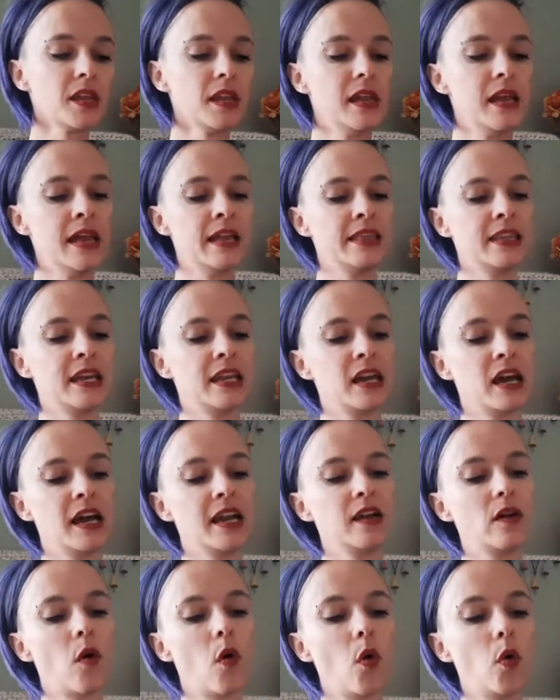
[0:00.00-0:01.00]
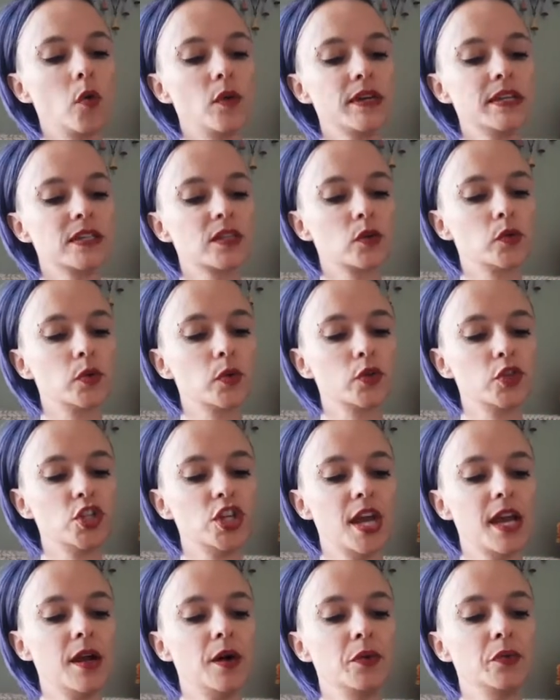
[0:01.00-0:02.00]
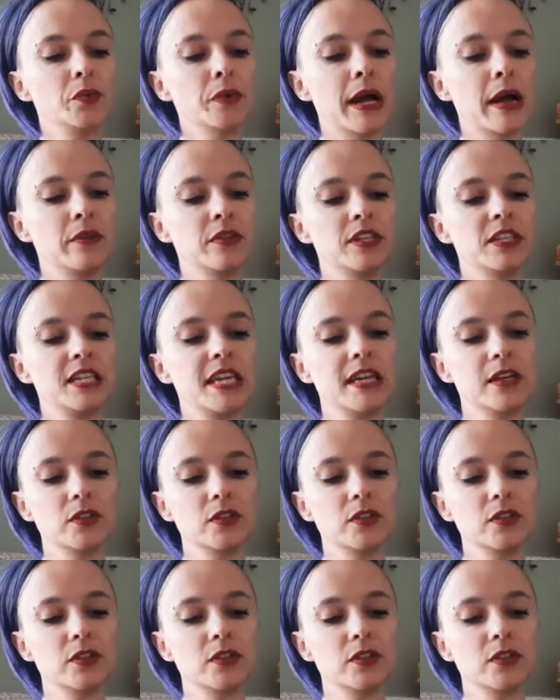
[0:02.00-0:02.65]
And then I always crochet around the tail.